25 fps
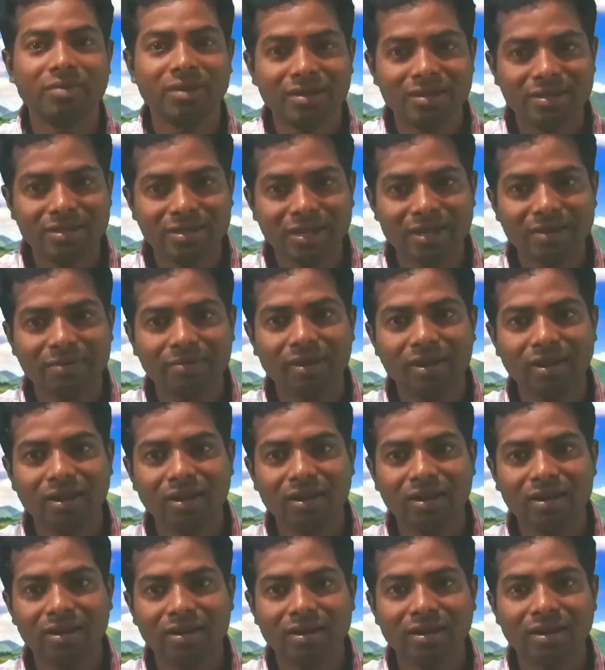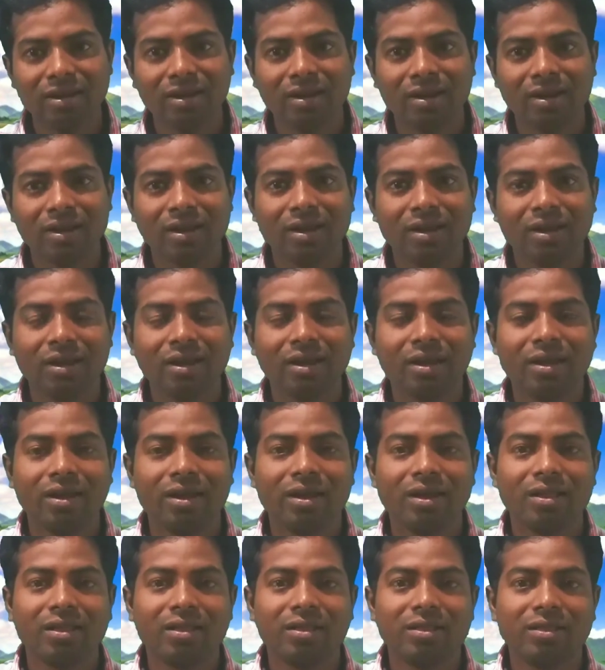vegetable
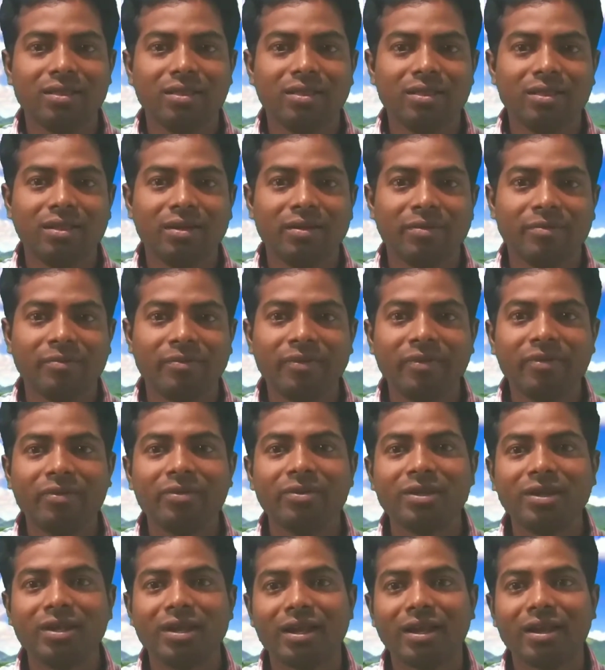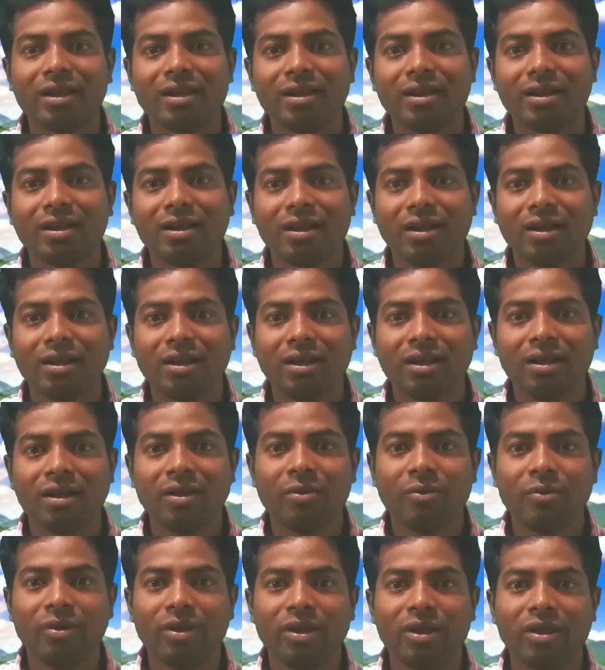the food grain
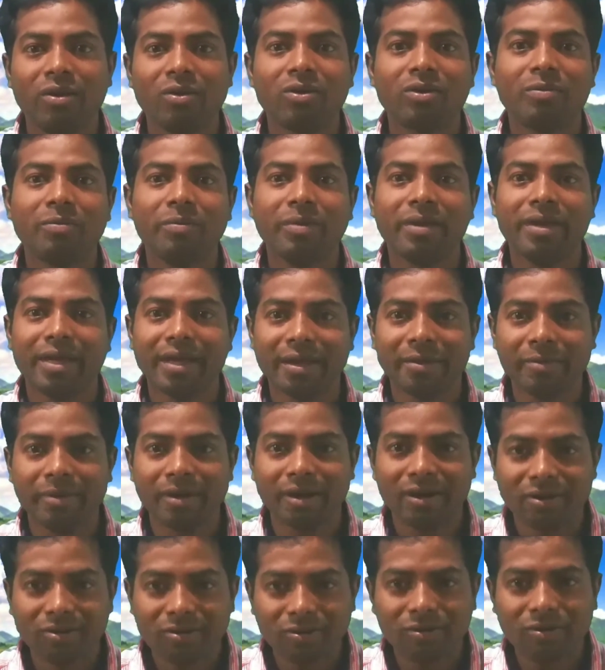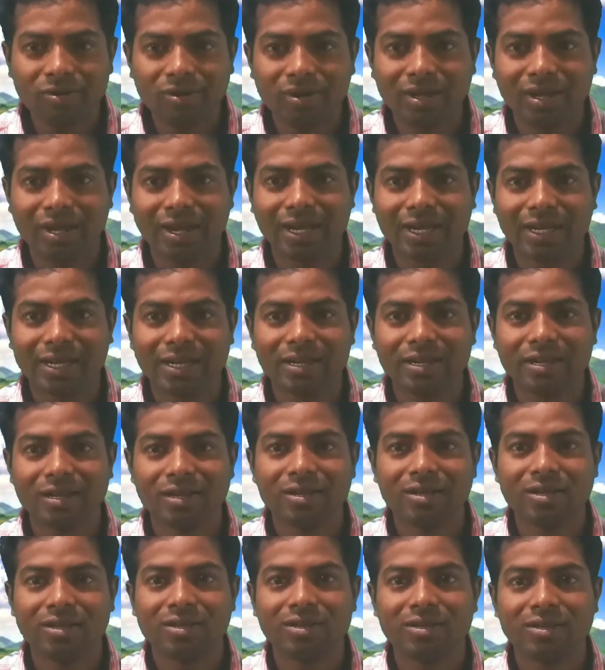will not be able to eat.
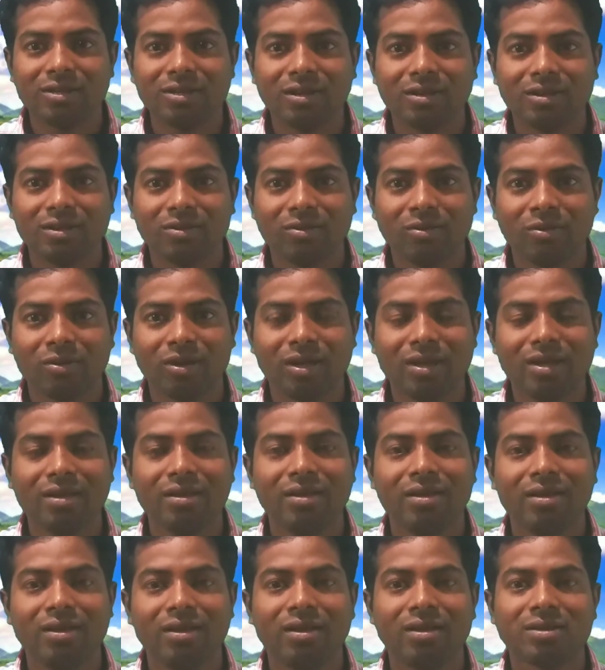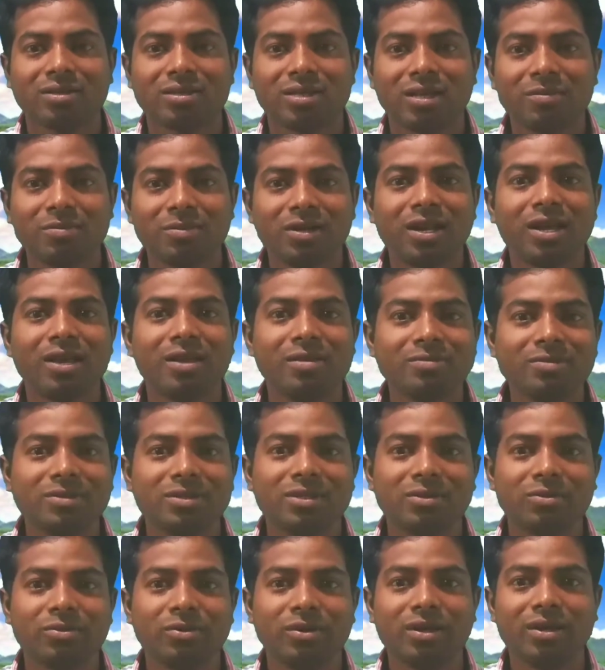Okay,
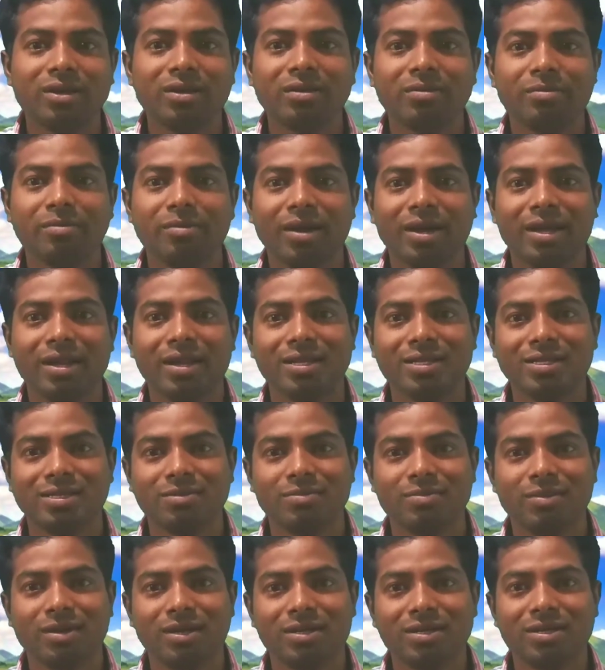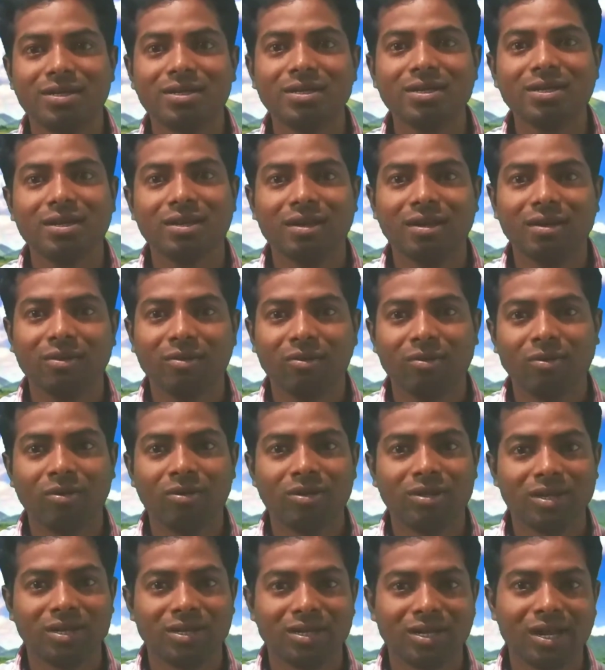sometimes we manage, but all
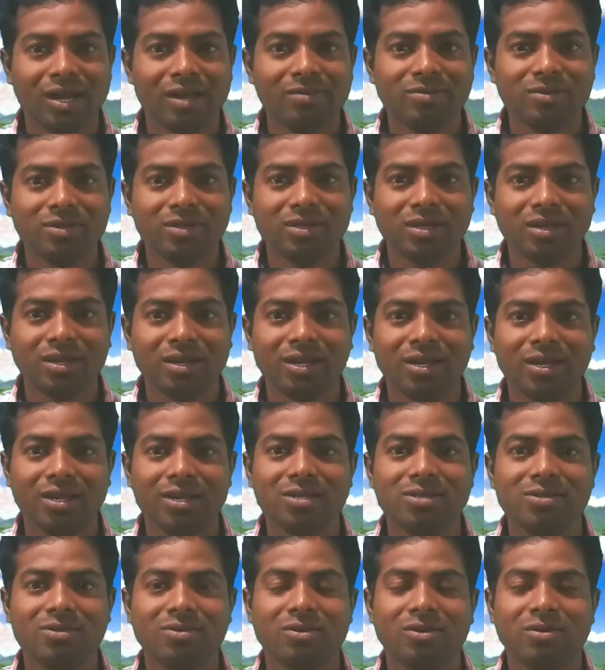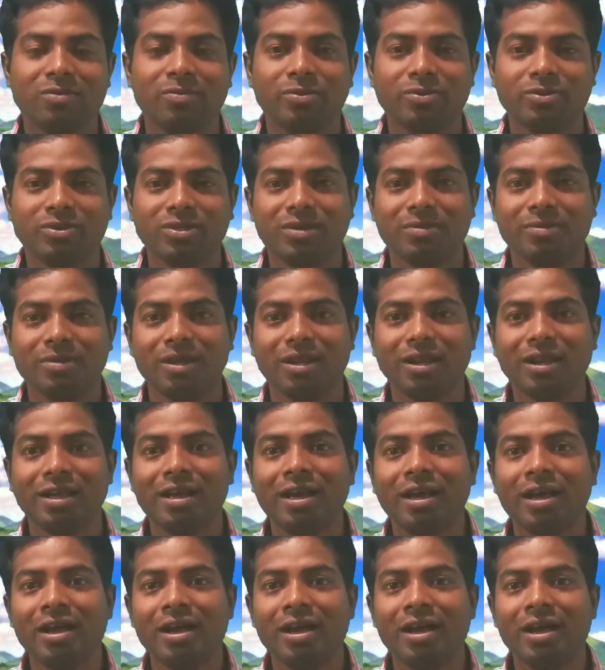the times it is not possible,